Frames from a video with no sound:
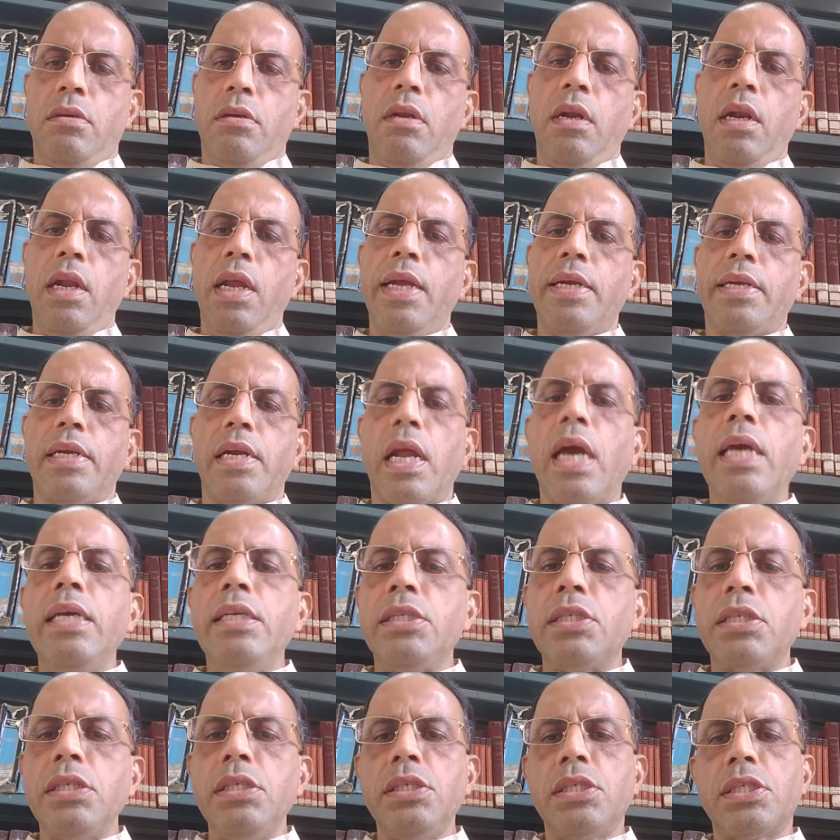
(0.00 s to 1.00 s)
late
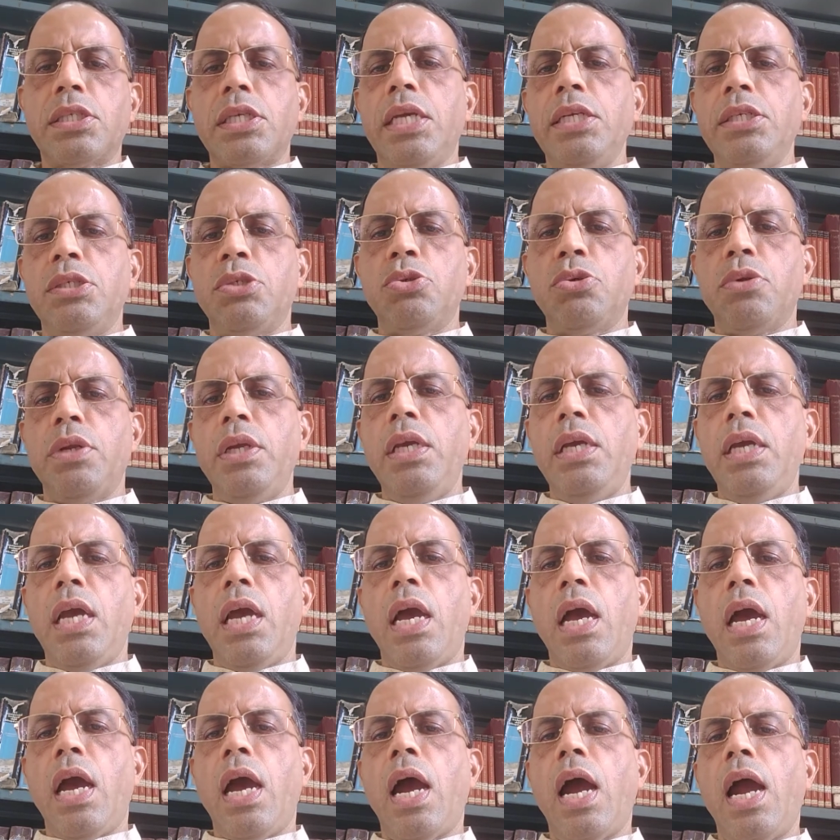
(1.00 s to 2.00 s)
19th century
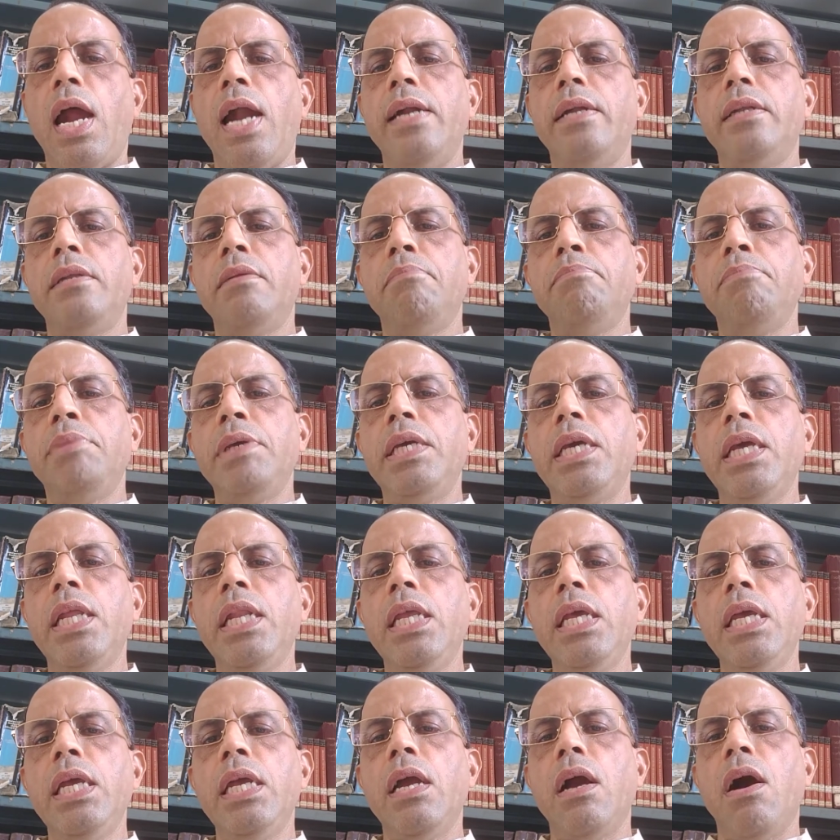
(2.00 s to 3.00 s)
and the
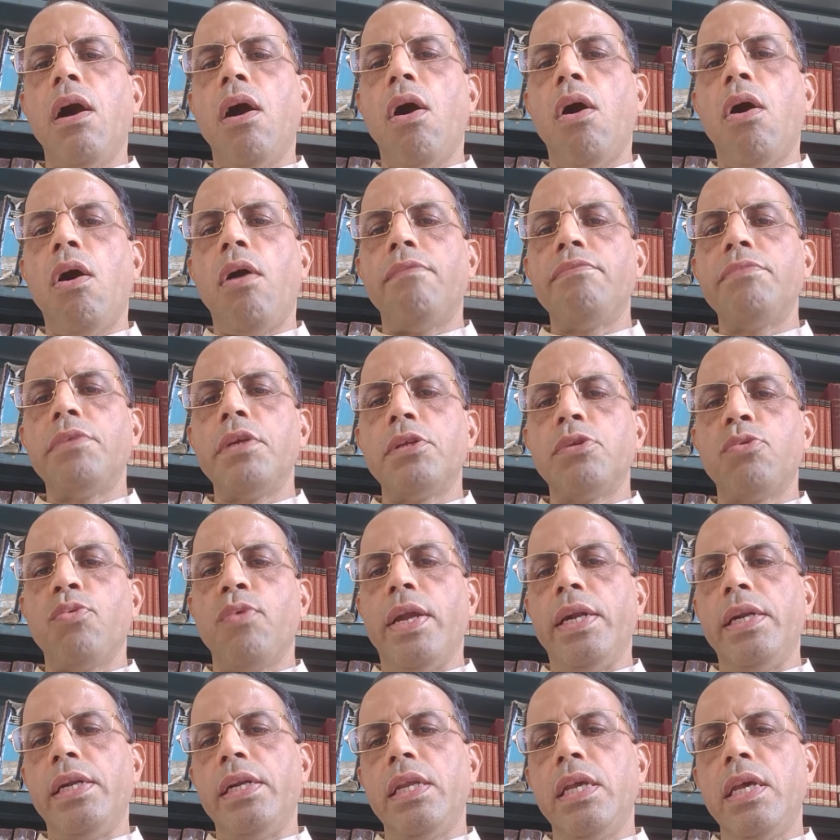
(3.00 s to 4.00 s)
beginning of the
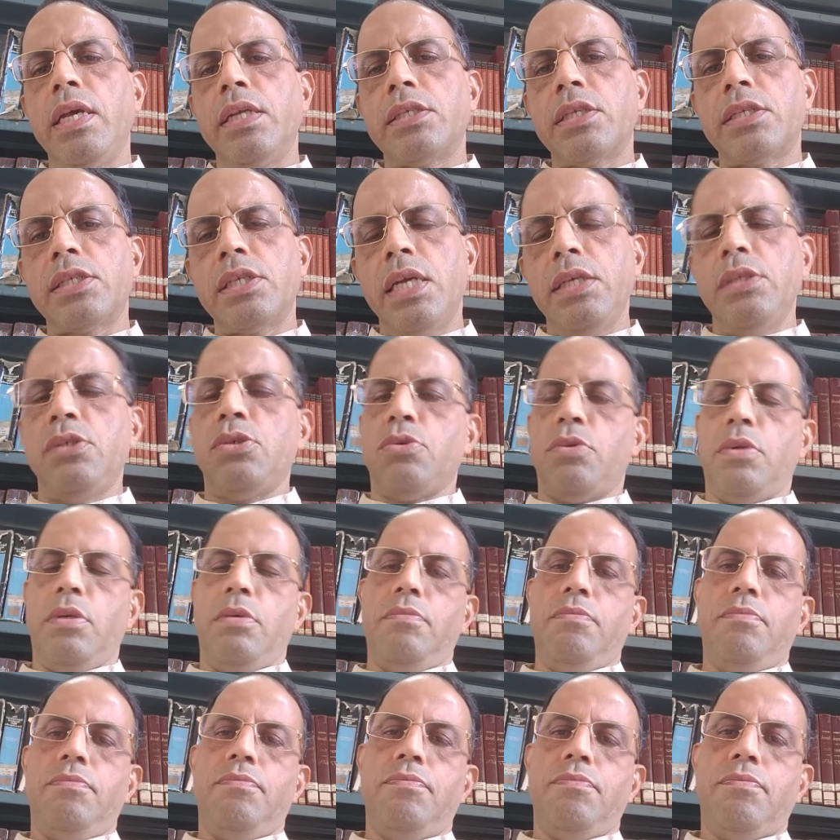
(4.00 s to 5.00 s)
20th century.
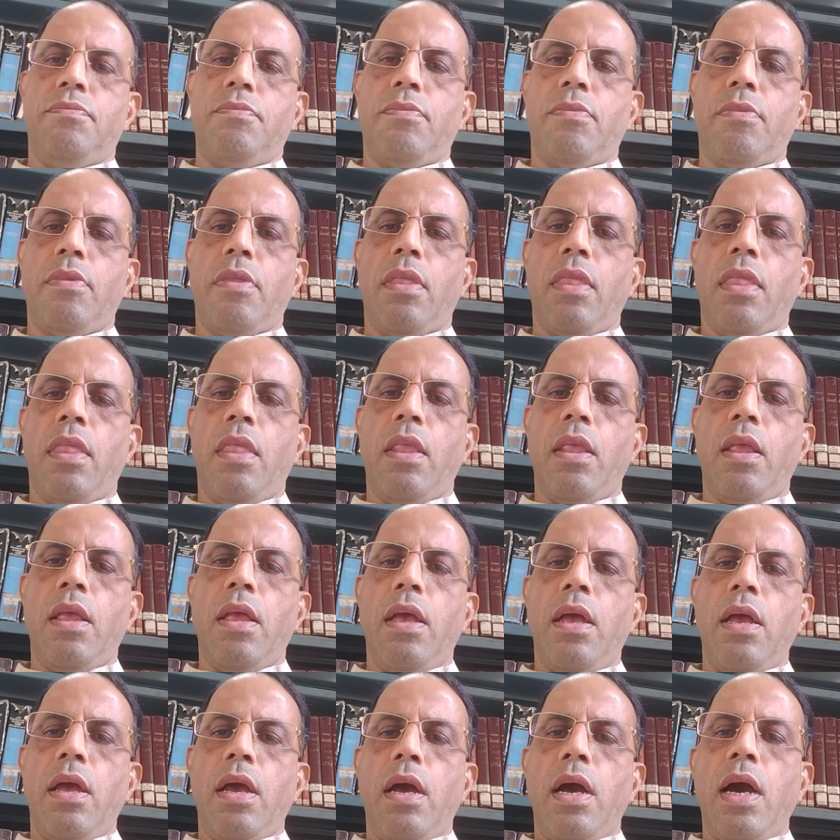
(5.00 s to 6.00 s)

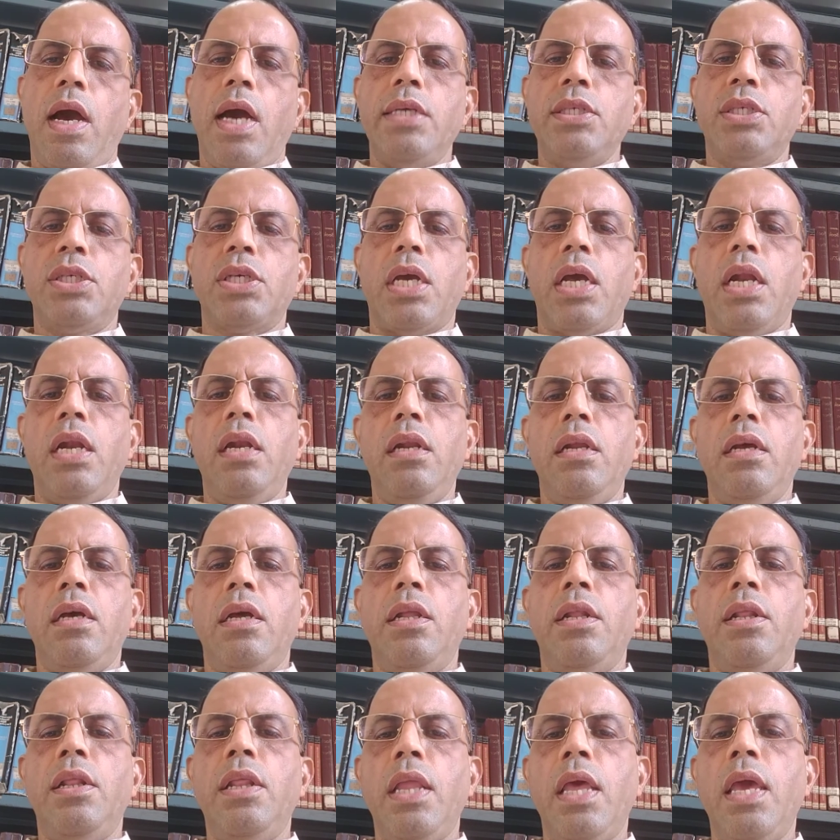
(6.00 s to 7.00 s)
I shall
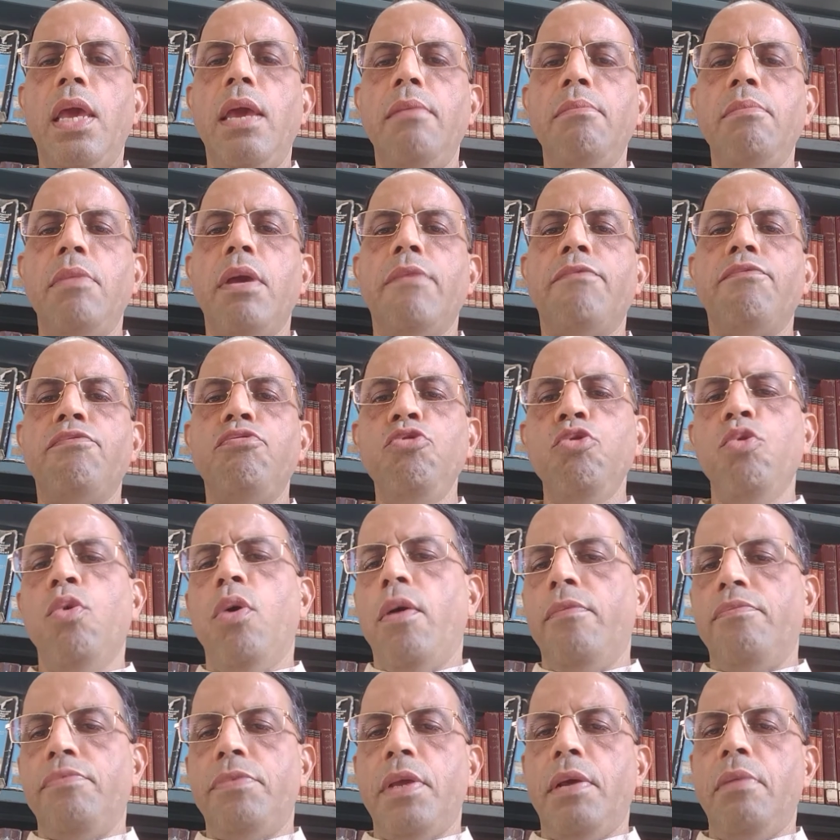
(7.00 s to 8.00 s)
name a few
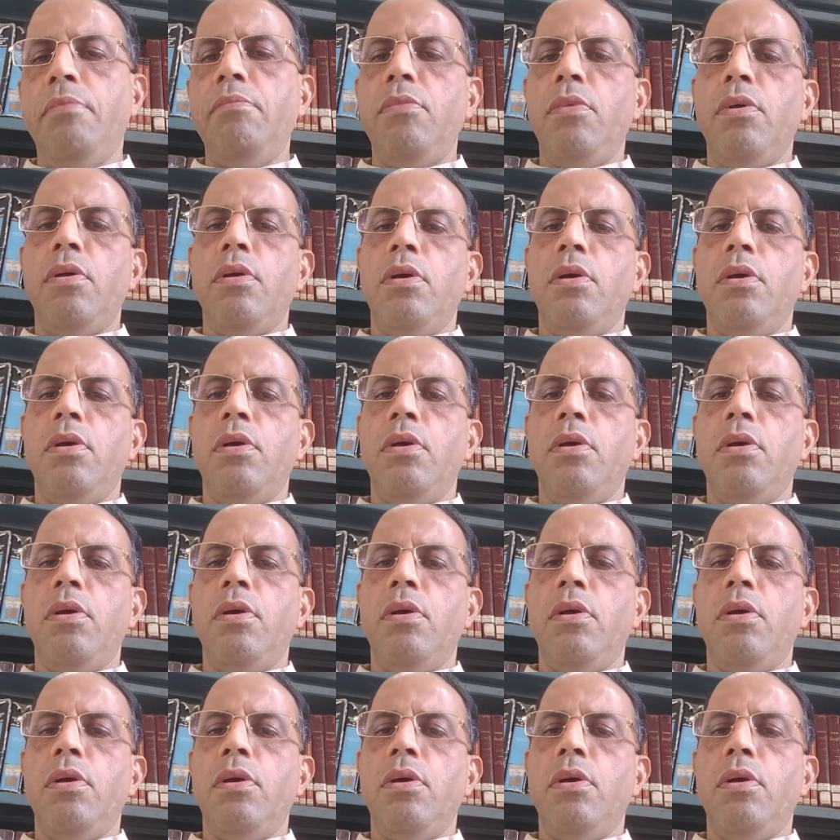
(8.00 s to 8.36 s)
of them.